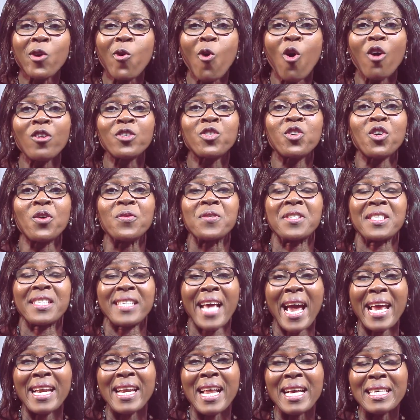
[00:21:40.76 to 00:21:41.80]
the culture of
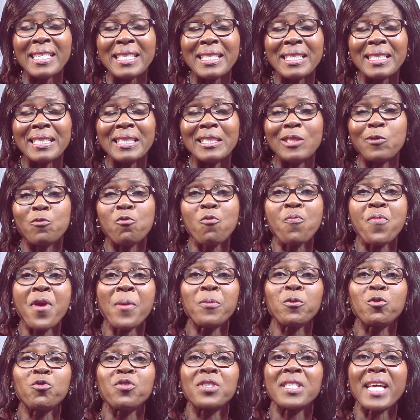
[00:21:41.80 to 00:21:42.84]
silence. She wouldn't be
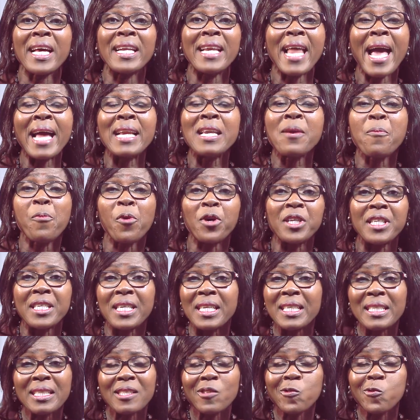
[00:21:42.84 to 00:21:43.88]
able to tell
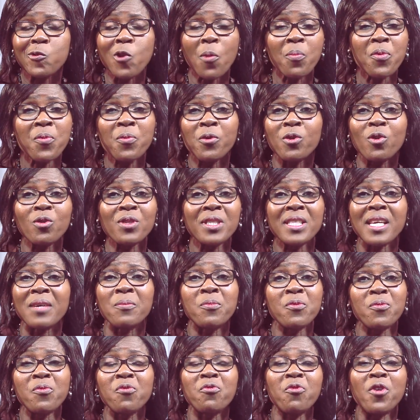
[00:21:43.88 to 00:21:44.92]
anybody. Some people don't tell
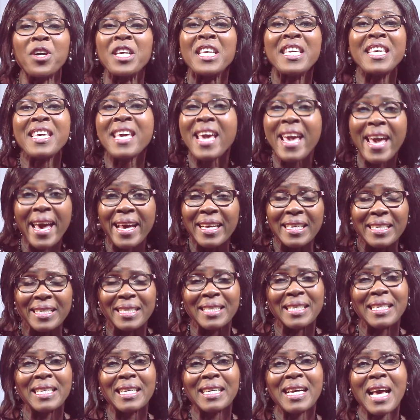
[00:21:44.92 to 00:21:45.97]
people for
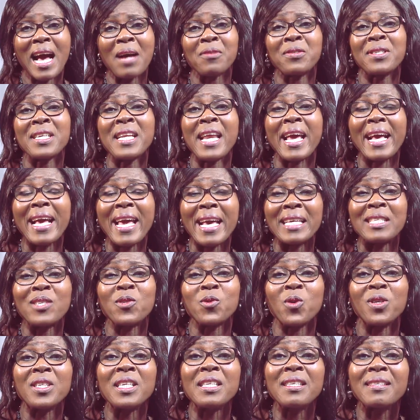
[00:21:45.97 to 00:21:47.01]
years. I've seen a case,
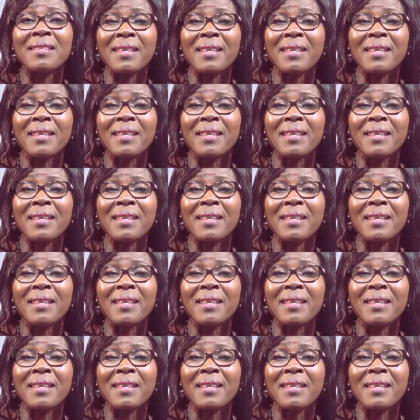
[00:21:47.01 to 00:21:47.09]
it was the